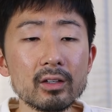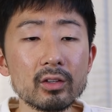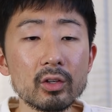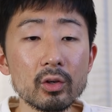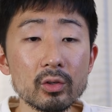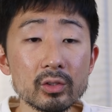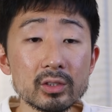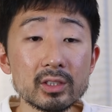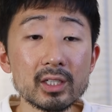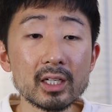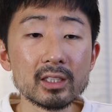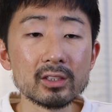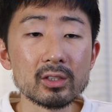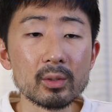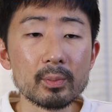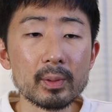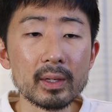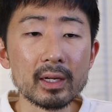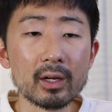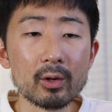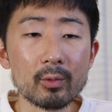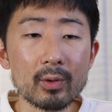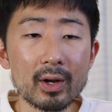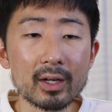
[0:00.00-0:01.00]
Those things are
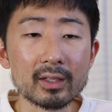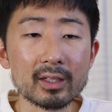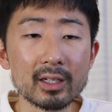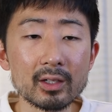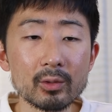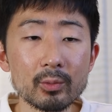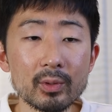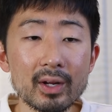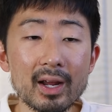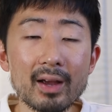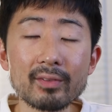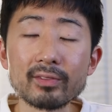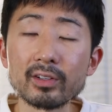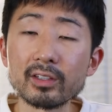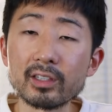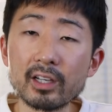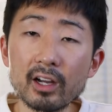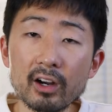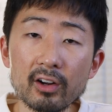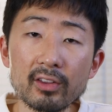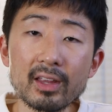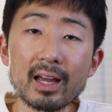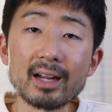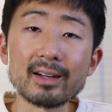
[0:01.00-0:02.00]
being erected, and we have to
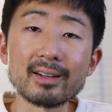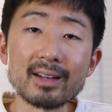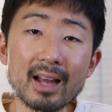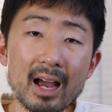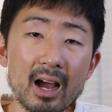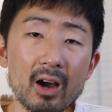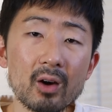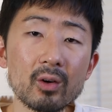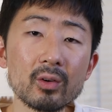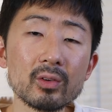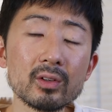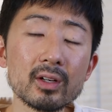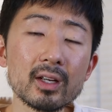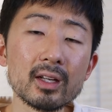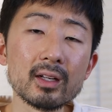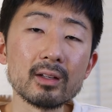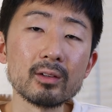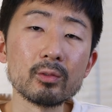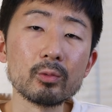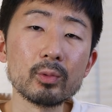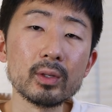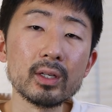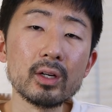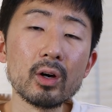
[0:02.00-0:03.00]
tear that down.
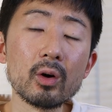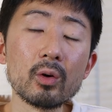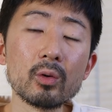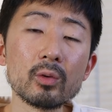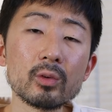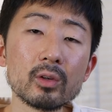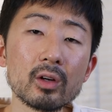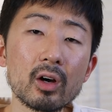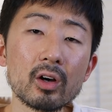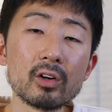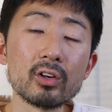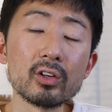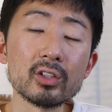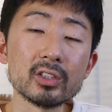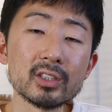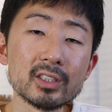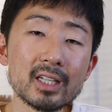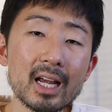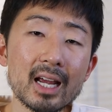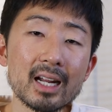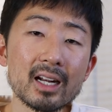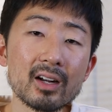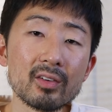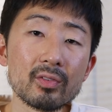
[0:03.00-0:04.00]
And we don't
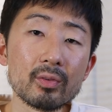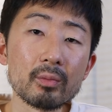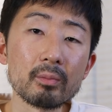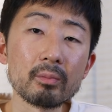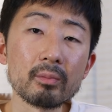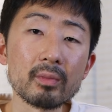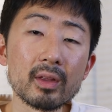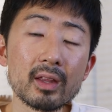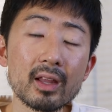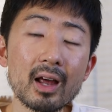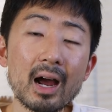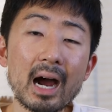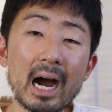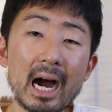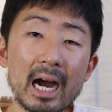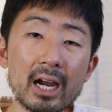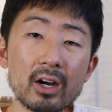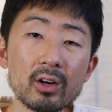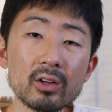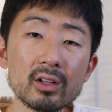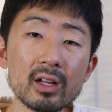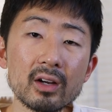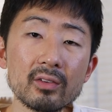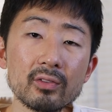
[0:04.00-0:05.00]
understand it from the
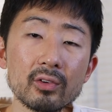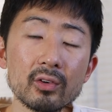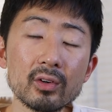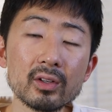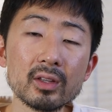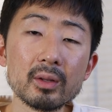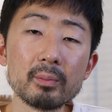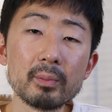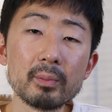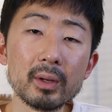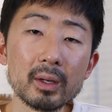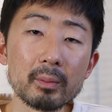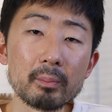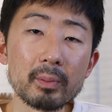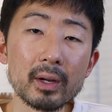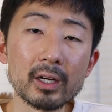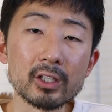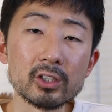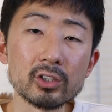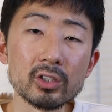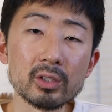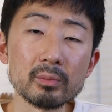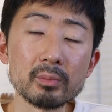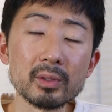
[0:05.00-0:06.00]
higher level in the big
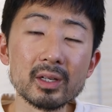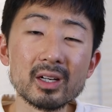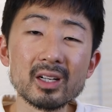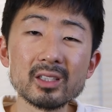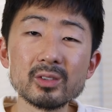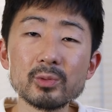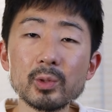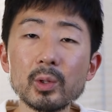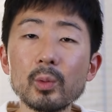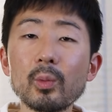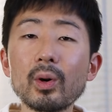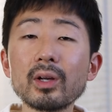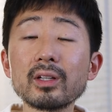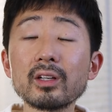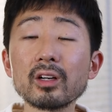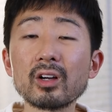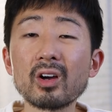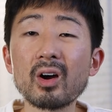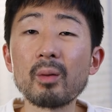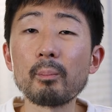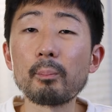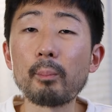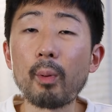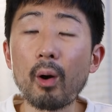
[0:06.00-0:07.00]
picture. And because we want to
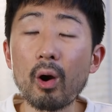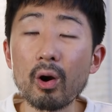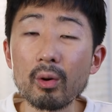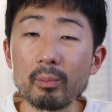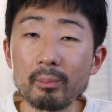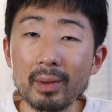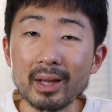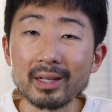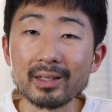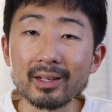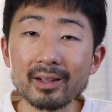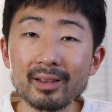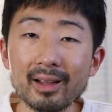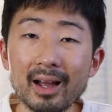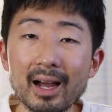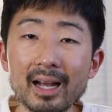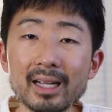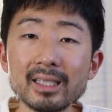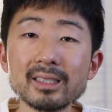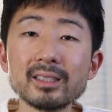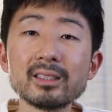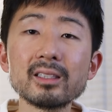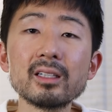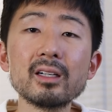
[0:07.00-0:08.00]

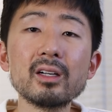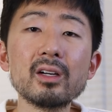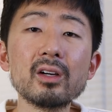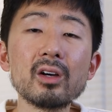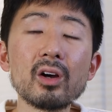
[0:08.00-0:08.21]
compartmentalize